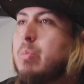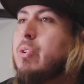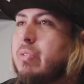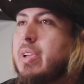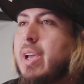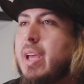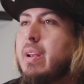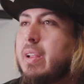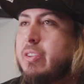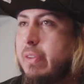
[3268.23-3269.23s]
movie
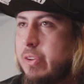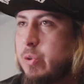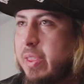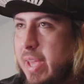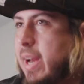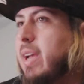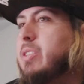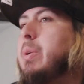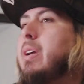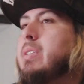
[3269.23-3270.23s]
and to enjoy that
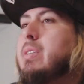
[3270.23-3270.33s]
aspect.